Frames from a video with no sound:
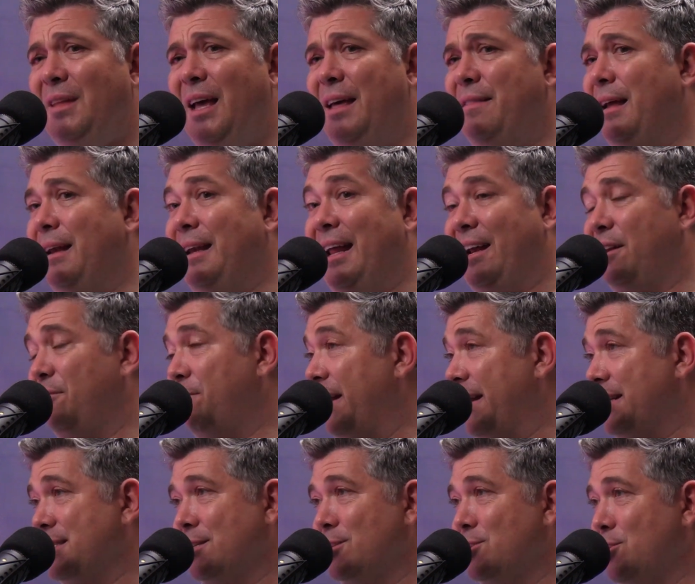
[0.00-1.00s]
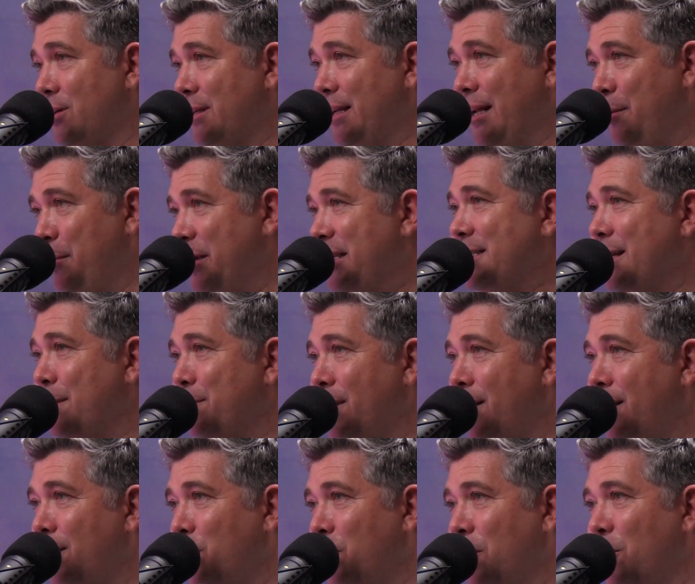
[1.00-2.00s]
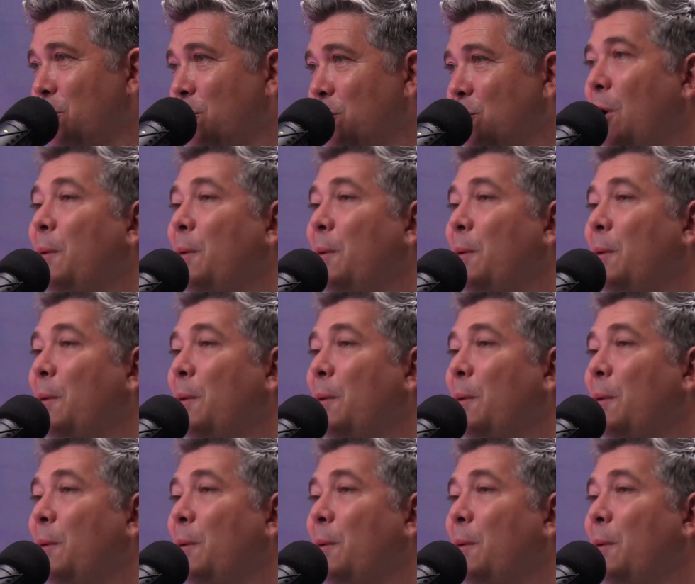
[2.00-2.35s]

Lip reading: And then Netflix is not going to be something that we're all